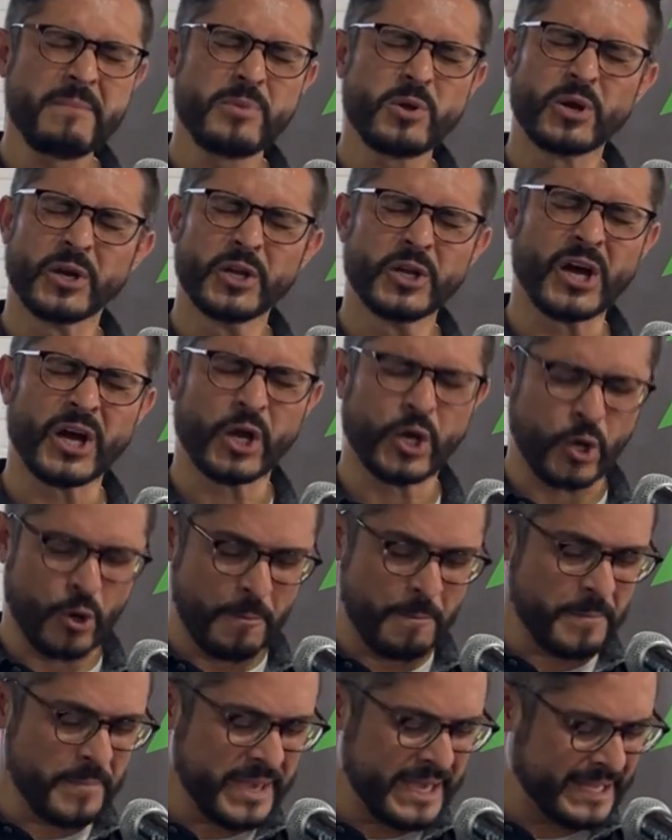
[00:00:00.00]
And maybe you're
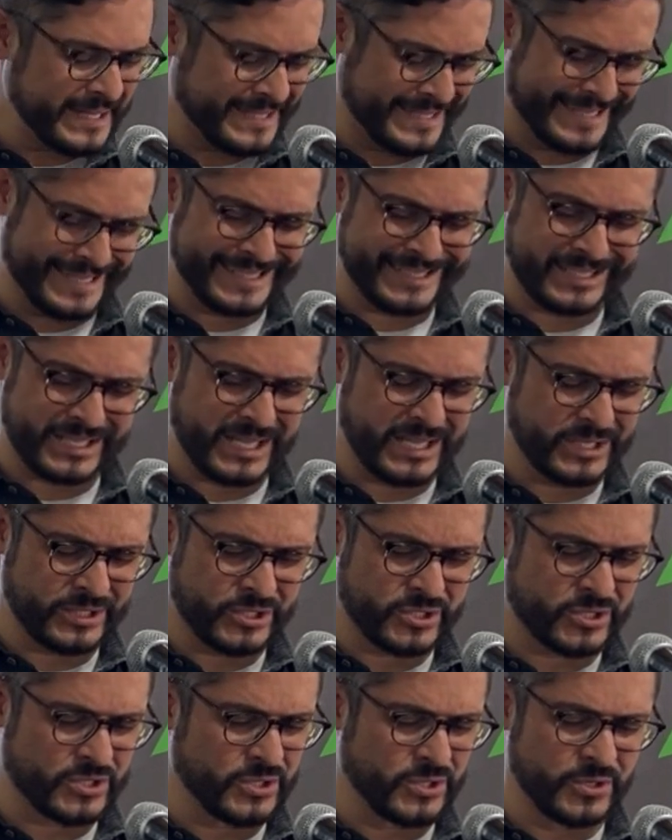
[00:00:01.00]
not committed
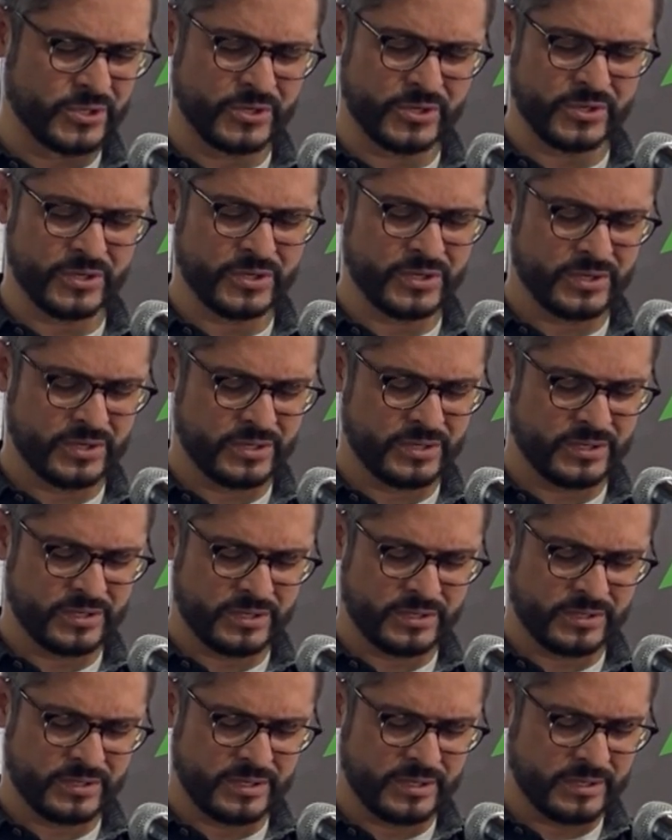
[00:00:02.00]
to
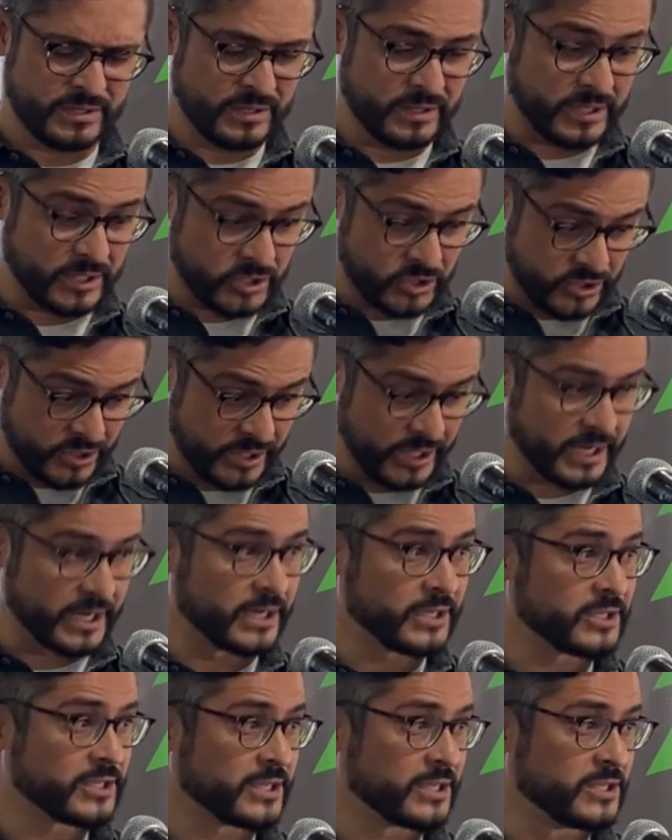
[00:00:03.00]
the
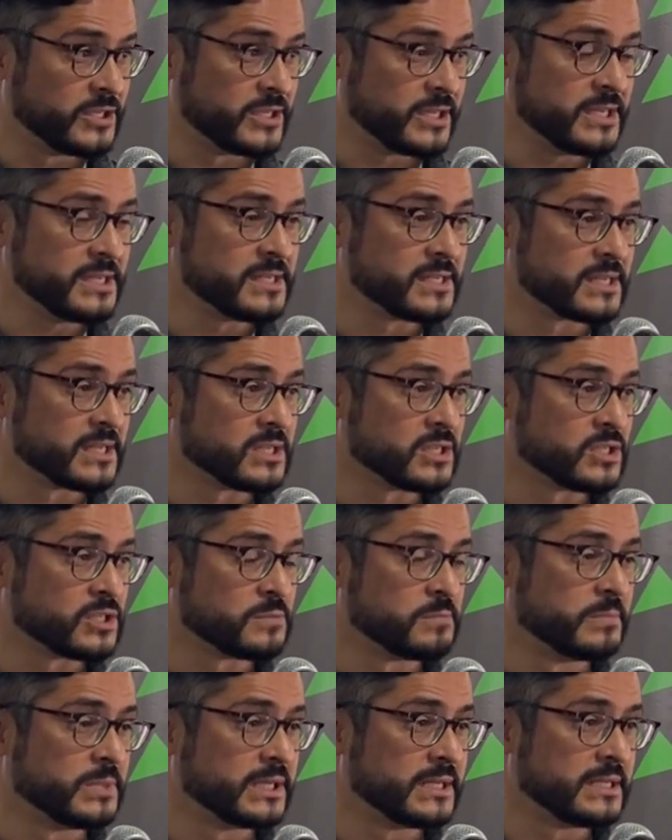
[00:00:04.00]
church,
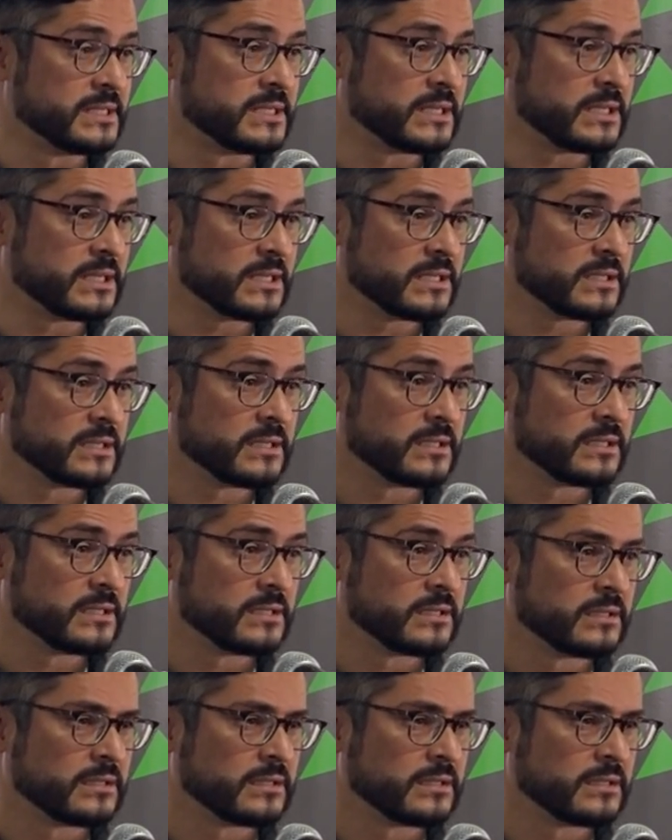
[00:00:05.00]
Jesus' body.